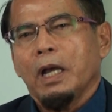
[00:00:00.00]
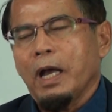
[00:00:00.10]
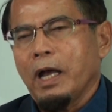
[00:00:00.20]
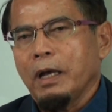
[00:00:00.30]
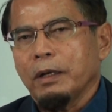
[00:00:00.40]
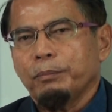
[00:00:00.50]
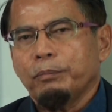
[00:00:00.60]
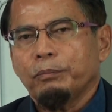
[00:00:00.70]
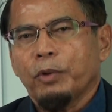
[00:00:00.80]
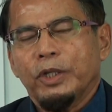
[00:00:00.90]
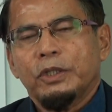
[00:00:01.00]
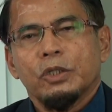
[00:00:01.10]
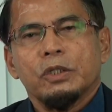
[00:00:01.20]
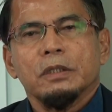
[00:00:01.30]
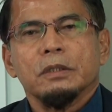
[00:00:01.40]

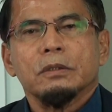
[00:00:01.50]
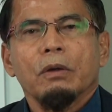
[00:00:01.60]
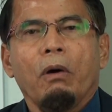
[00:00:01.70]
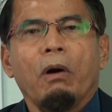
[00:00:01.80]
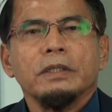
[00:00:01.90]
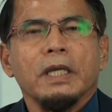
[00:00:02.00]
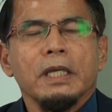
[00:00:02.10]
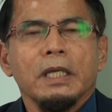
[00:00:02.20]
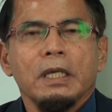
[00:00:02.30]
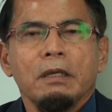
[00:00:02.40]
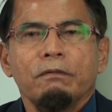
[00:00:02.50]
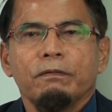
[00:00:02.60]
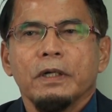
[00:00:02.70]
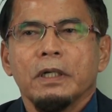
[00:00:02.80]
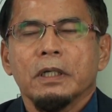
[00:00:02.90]
politicians or the
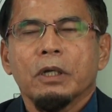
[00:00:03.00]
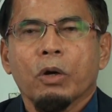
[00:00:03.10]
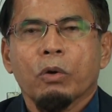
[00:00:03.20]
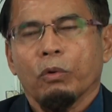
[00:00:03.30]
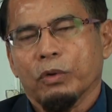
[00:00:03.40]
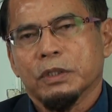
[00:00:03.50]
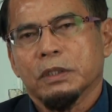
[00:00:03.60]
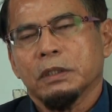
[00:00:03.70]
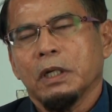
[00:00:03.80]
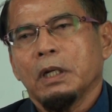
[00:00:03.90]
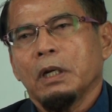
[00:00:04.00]
evil crooks